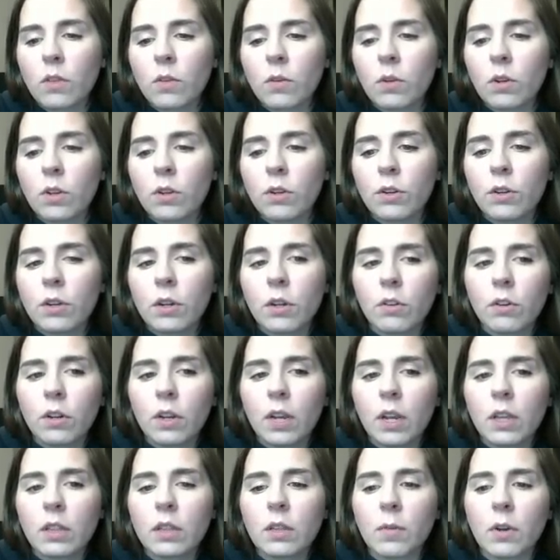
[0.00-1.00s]
or you can
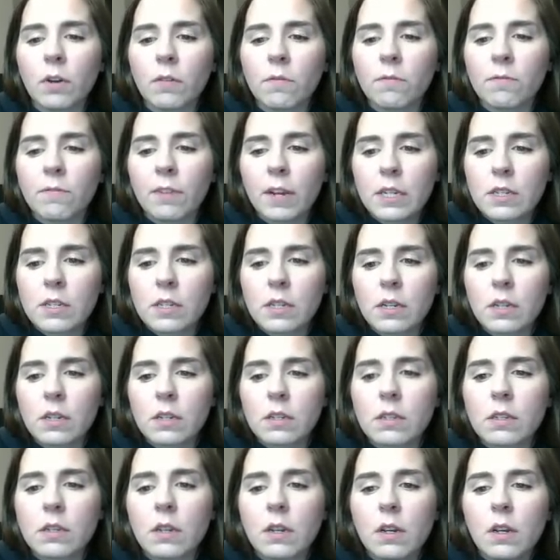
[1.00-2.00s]
create them on
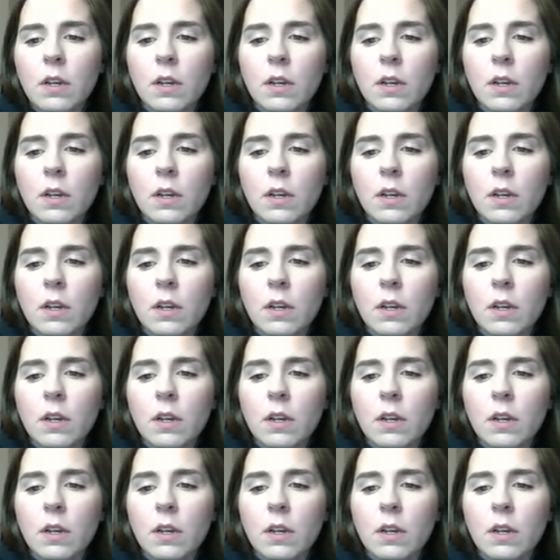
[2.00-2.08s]
faces.